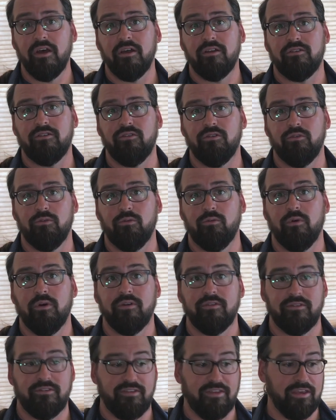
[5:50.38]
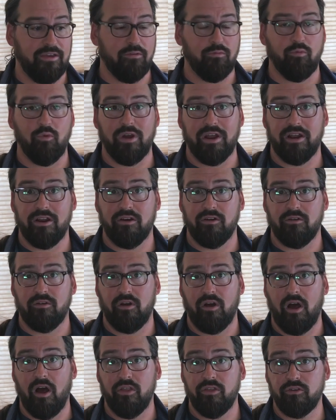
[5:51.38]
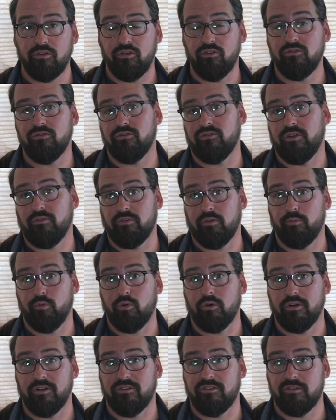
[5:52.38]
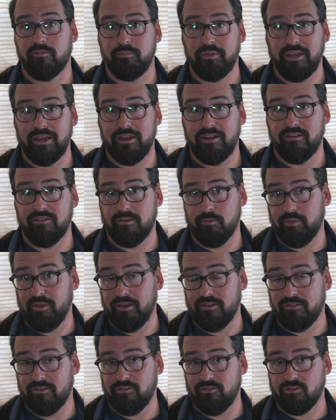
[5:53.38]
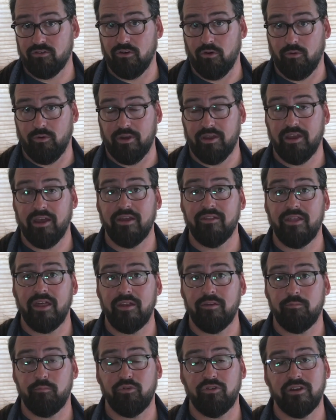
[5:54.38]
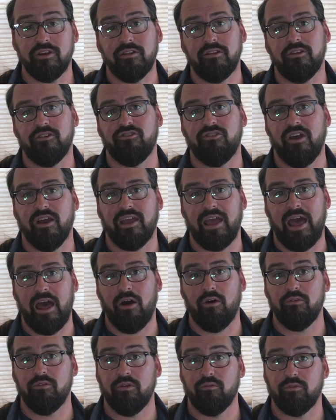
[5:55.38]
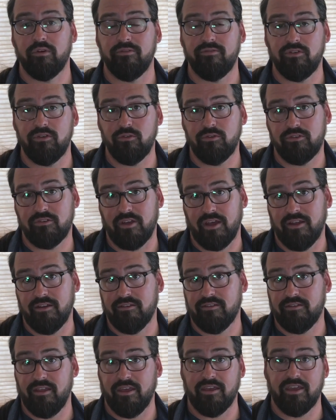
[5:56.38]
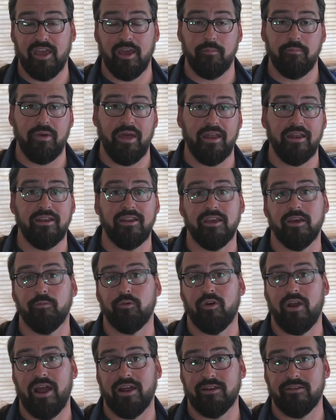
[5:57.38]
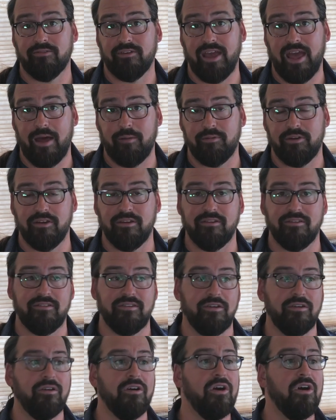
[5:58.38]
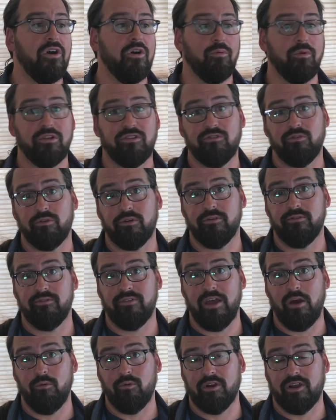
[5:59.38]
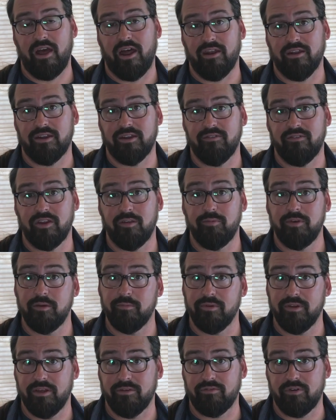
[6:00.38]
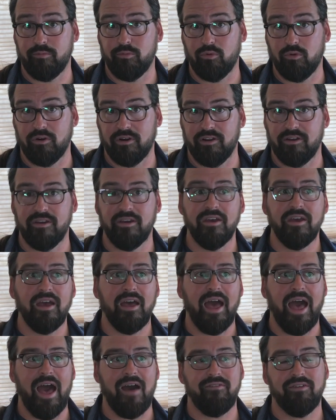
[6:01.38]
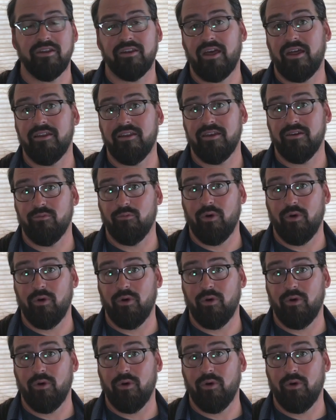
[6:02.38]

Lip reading: to see where other users have reported speeds, the places you're going, and then particularly check out review sites like Campendium or Active Captain to see what sort of network connectivity people have reported. Having an idea of